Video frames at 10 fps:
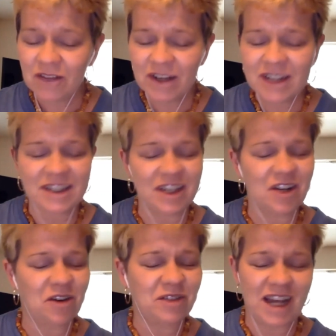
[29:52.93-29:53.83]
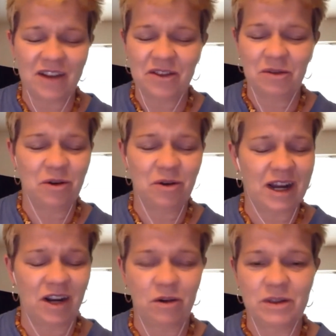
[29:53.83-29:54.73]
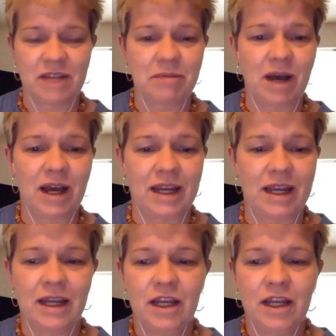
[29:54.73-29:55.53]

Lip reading: us, down the road, and I know it was on mine,